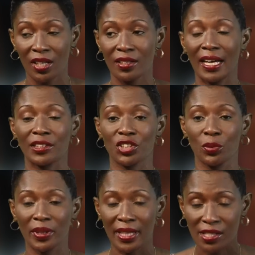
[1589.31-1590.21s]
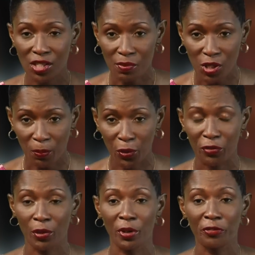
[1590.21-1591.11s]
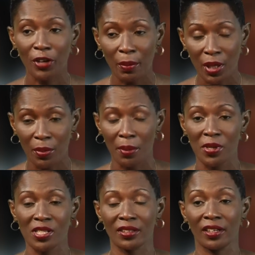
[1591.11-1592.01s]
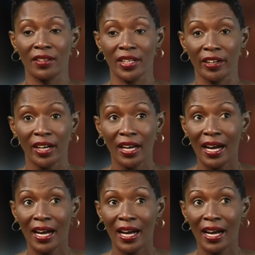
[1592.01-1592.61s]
that she will get some support from her family members that are there.